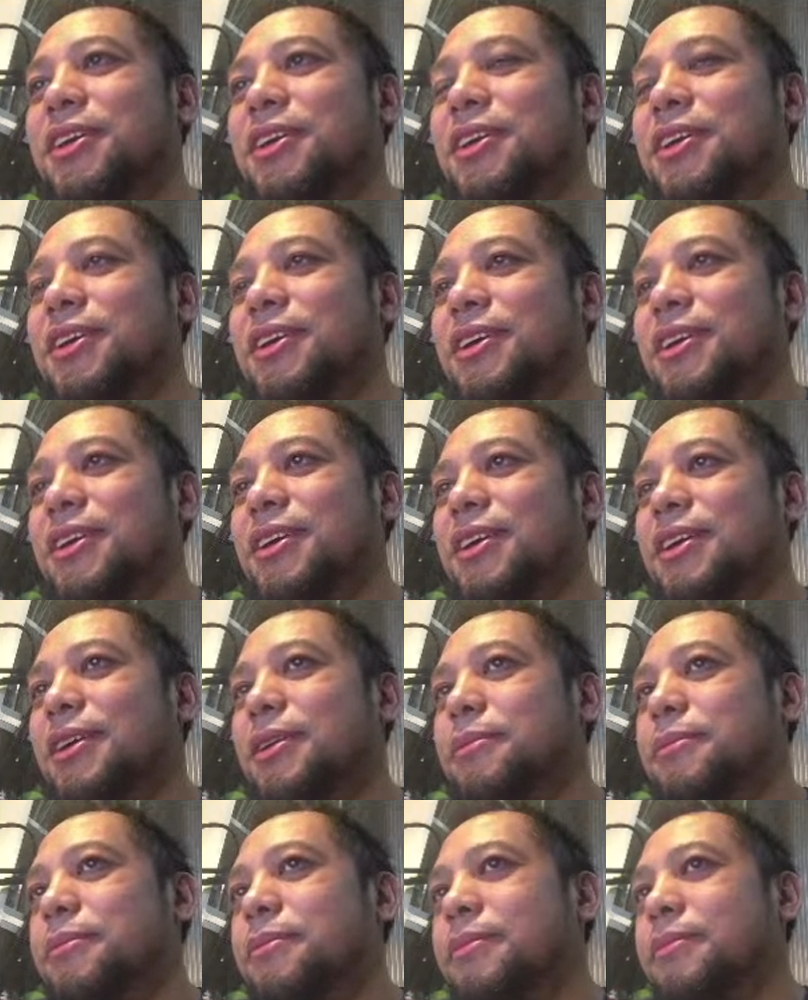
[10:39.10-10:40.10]
Um,
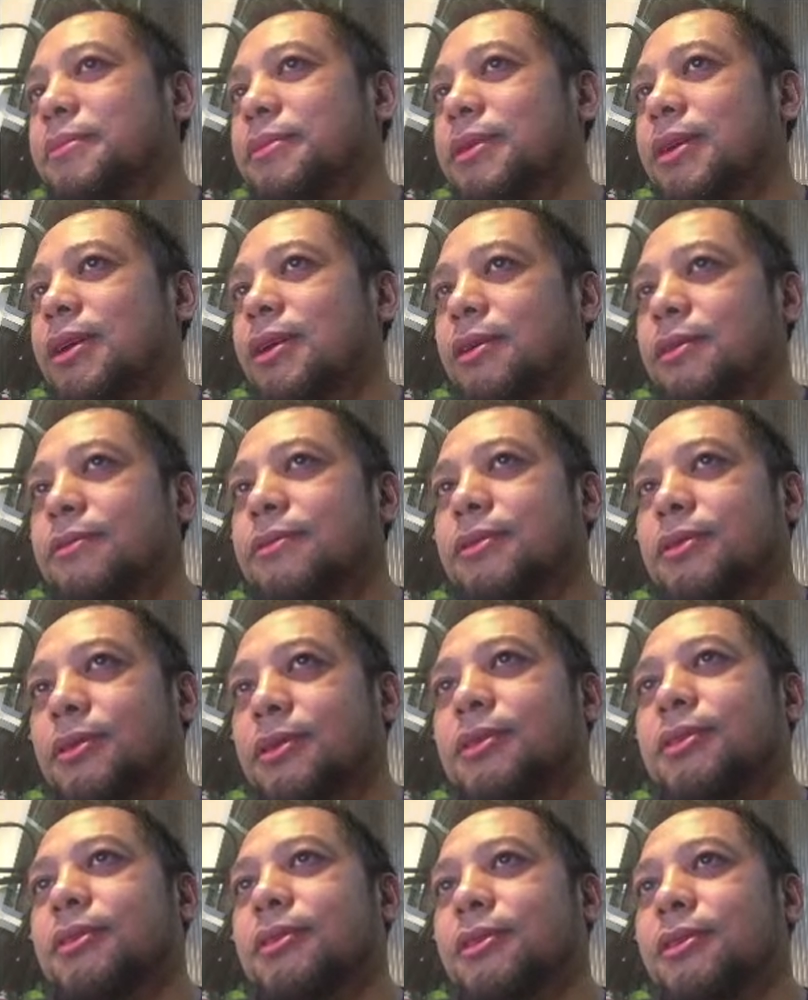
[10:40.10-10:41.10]
Thank you for
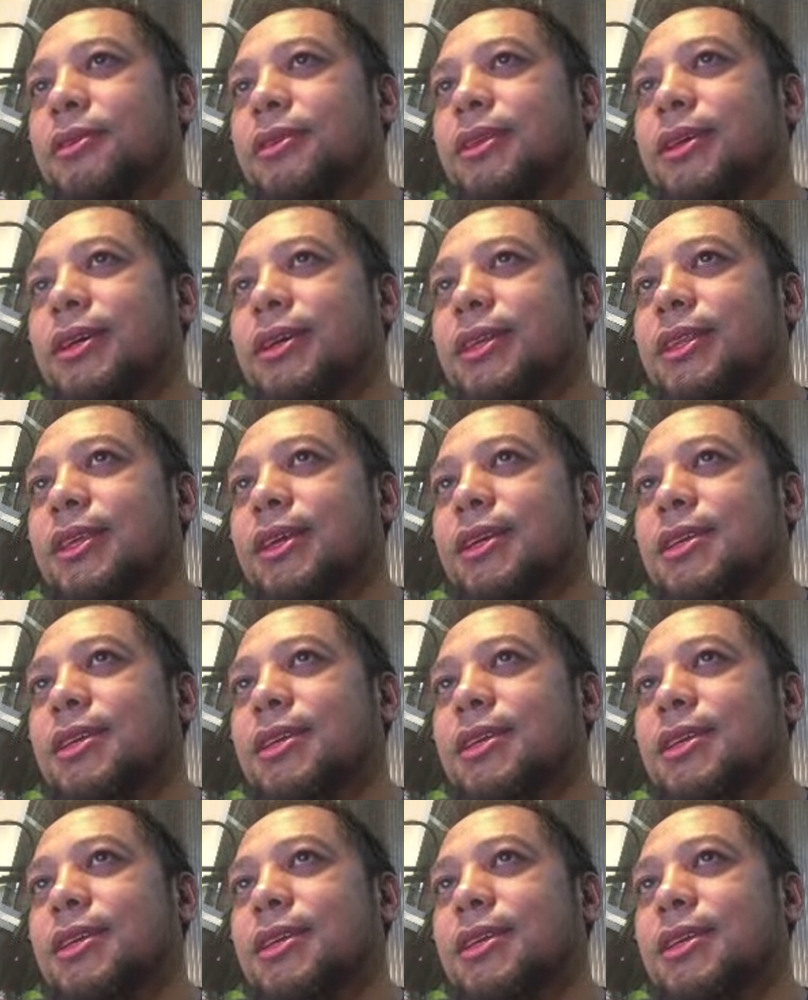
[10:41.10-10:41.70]
all the things that